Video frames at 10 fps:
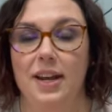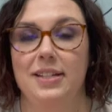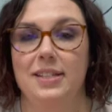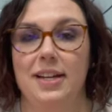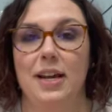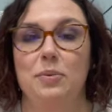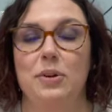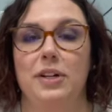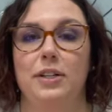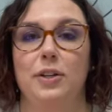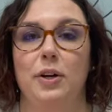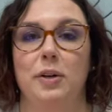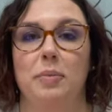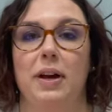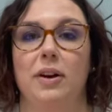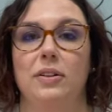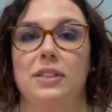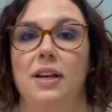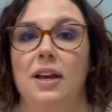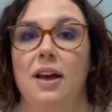and today we're going to talk about
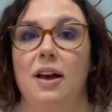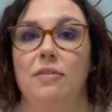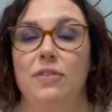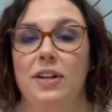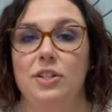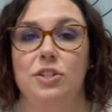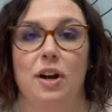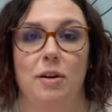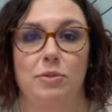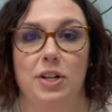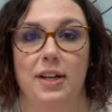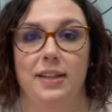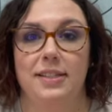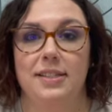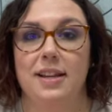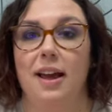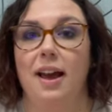finished objects,